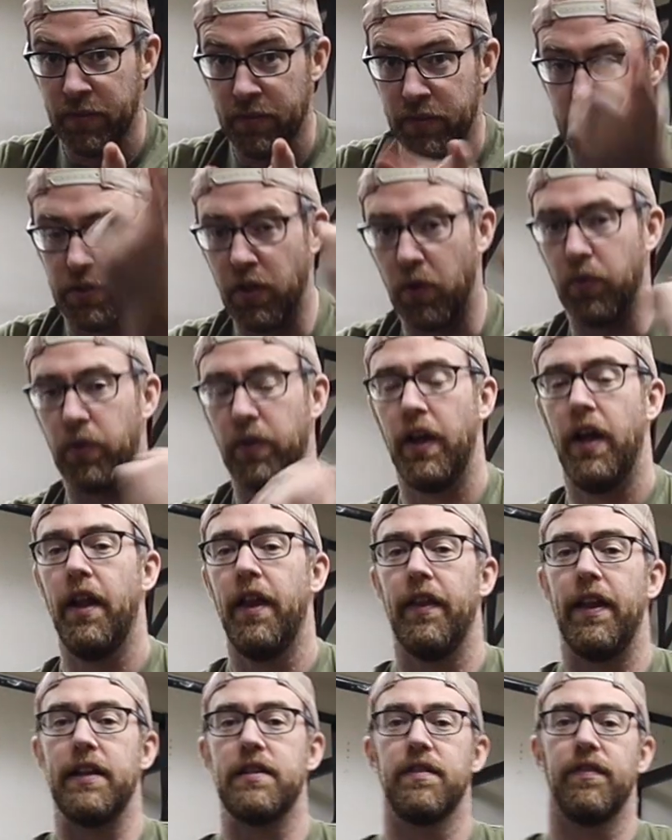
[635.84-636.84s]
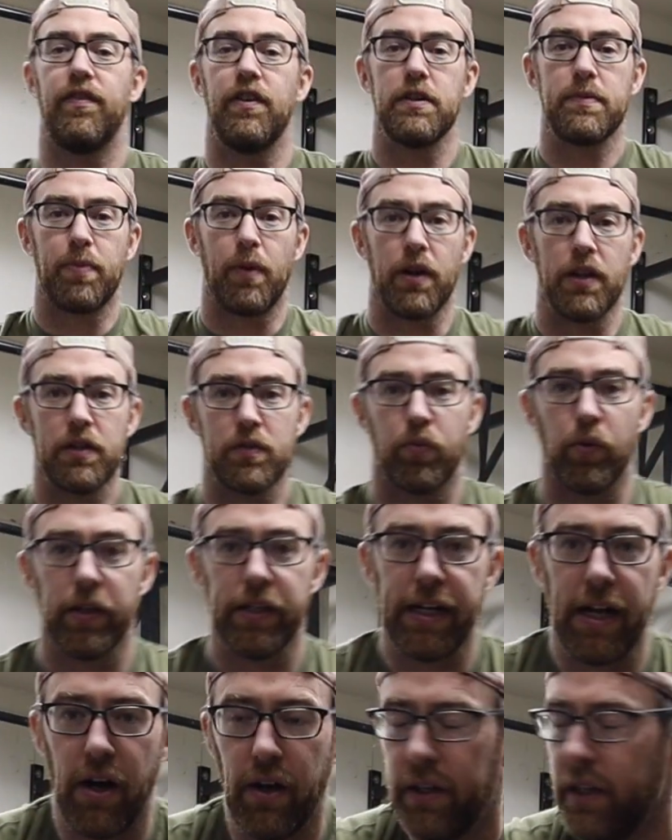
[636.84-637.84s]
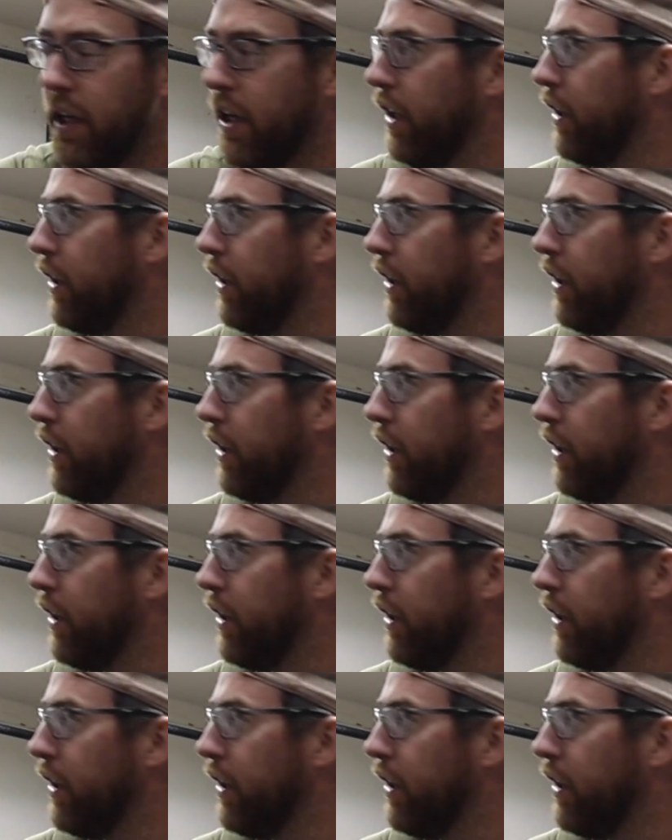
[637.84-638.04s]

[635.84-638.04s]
So that's the first part of this workout.